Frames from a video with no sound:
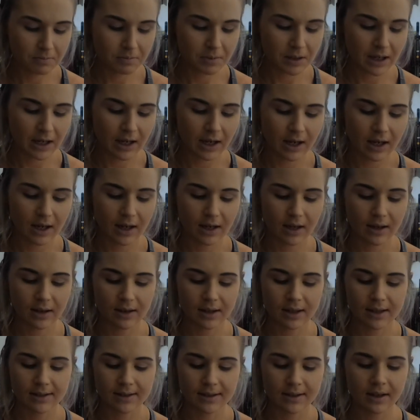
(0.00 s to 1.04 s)
being
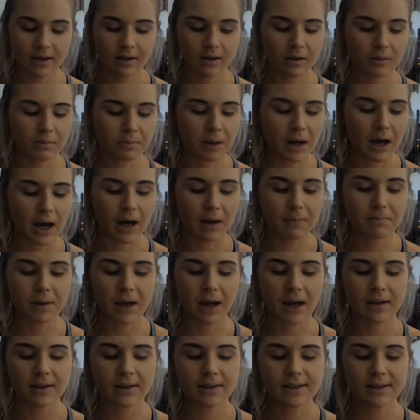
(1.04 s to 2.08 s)
this little
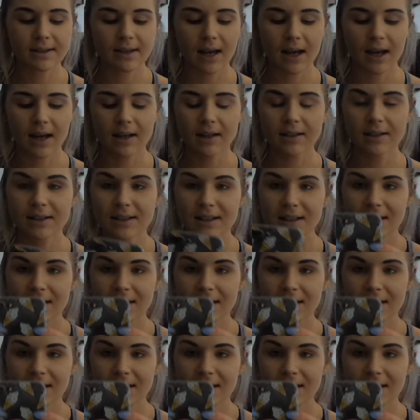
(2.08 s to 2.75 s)
pop-out stand